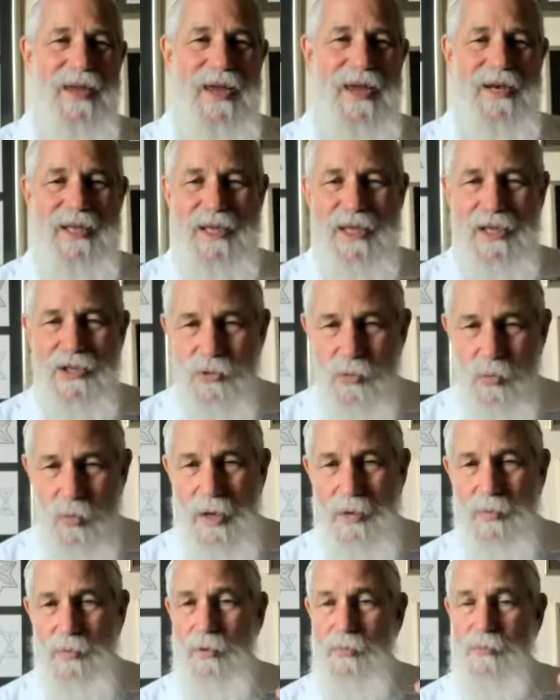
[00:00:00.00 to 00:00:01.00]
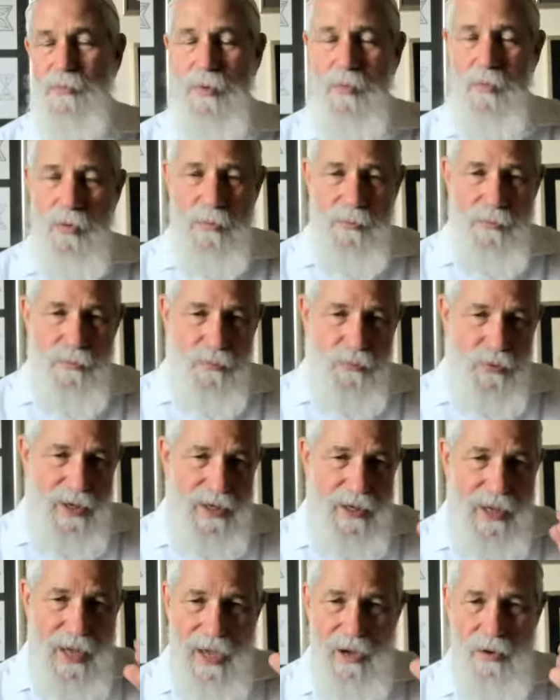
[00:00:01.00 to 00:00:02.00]
And each one will
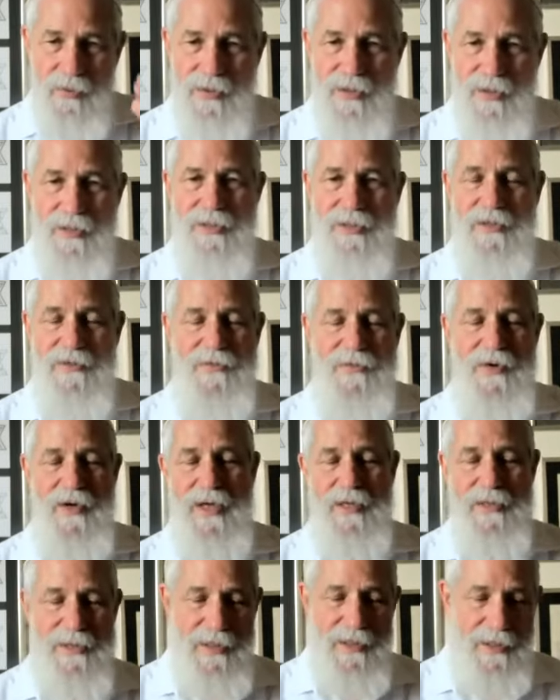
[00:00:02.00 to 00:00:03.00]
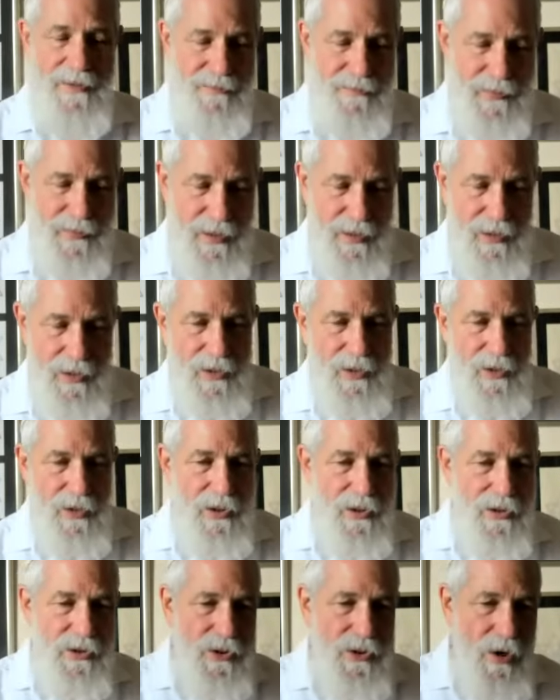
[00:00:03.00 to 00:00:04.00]
bring out a different idea.
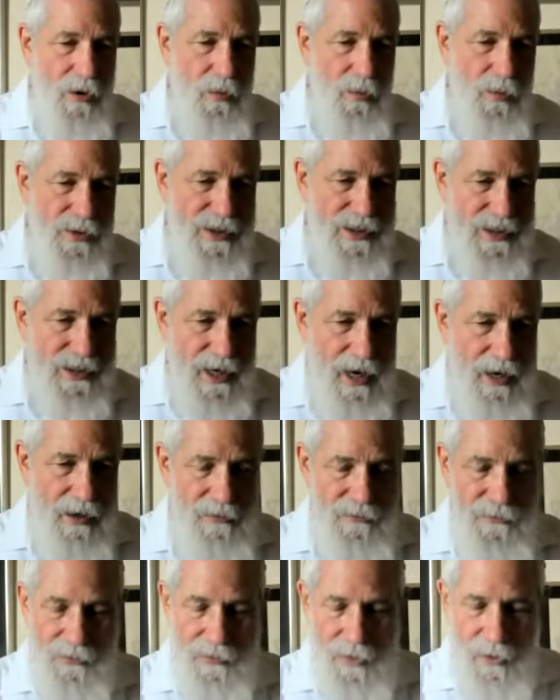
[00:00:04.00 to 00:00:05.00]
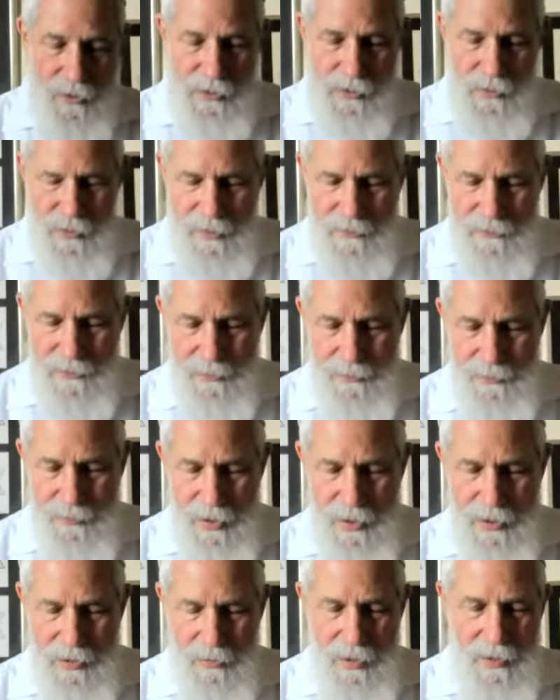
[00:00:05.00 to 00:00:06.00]
So we'll start, for those who have the
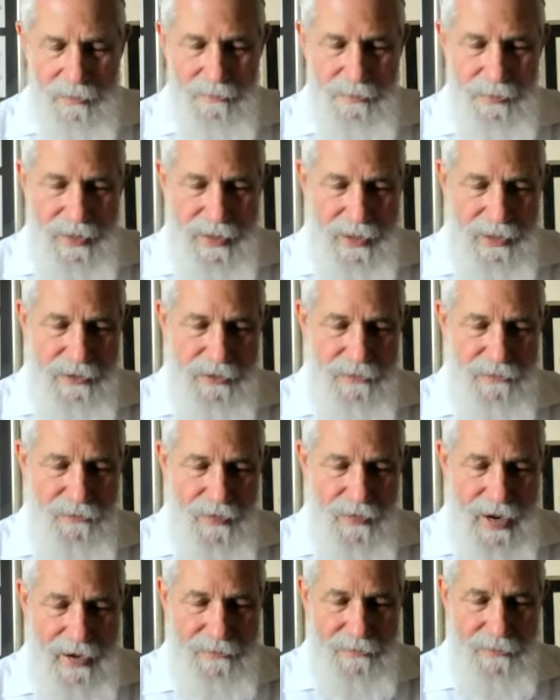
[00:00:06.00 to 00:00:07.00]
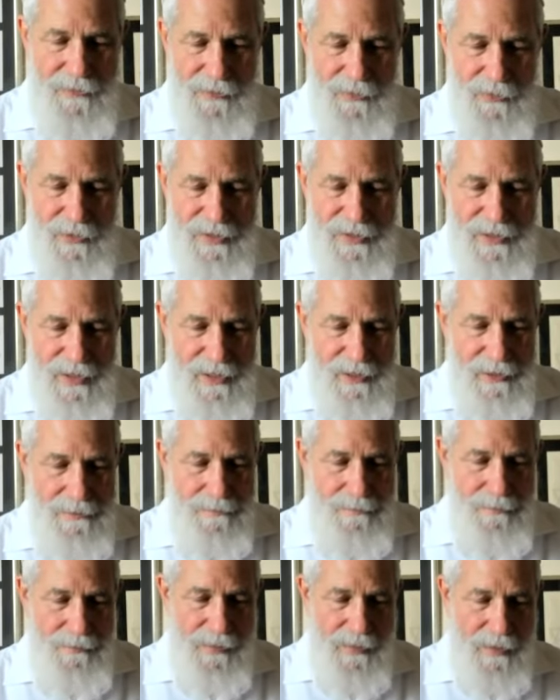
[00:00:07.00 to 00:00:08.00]
book, on page 513.